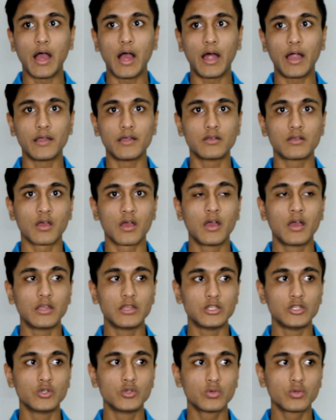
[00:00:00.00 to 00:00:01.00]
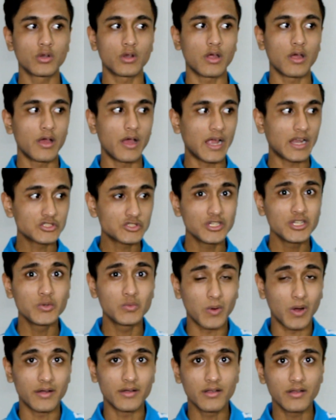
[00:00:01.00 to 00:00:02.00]
and you're
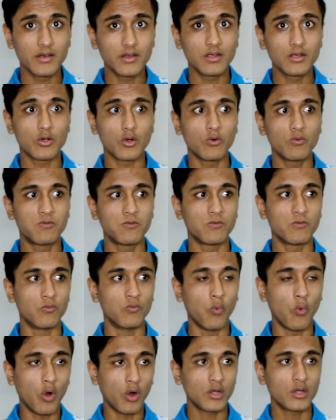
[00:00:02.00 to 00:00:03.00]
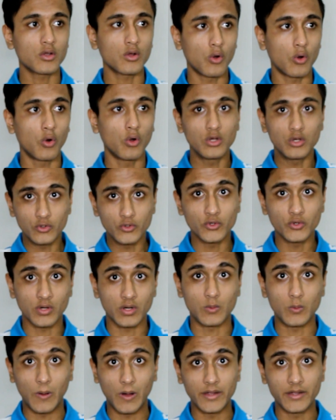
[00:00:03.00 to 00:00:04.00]
actually wondering of what all do
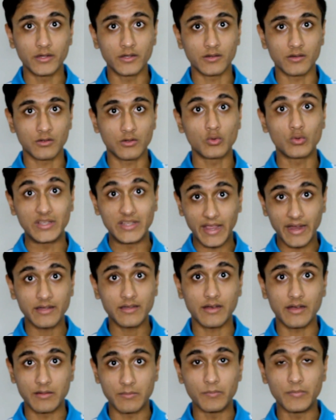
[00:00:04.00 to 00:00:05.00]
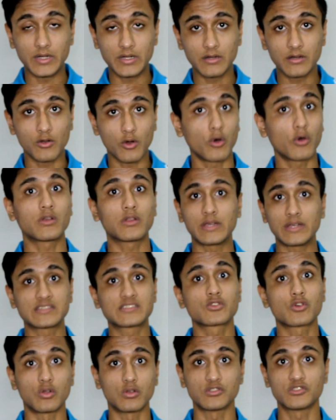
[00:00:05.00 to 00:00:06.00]
you require to get admitted or
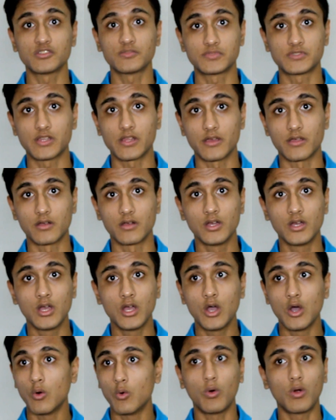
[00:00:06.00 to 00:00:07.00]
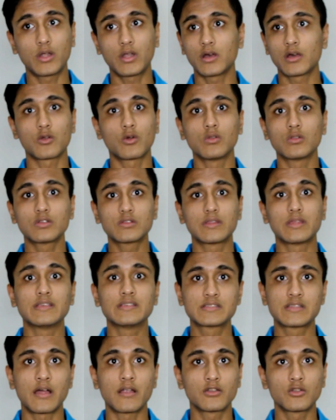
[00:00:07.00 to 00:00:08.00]
get scholarships there. What are all the
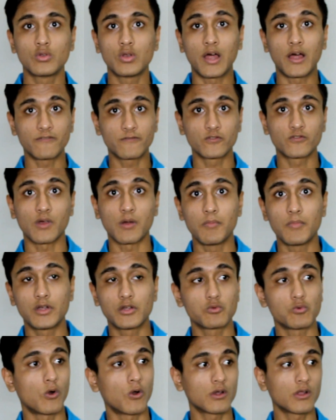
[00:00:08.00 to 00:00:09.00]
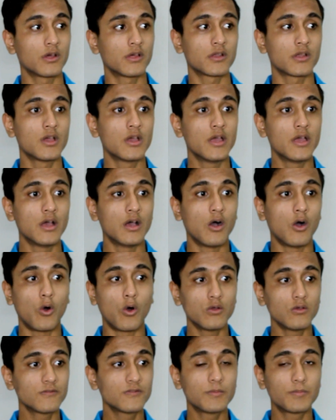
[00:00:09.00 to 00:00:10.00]
things that you'll have to submit? What are
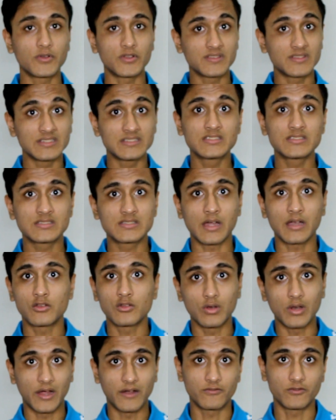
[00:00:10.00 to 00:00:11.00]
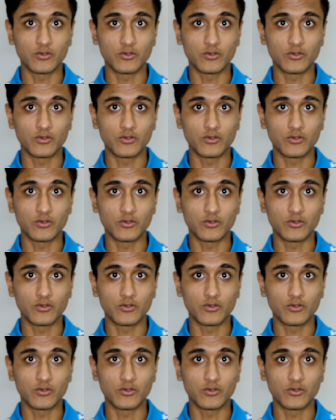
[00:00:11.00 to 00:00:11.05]
all of the procedures that you'll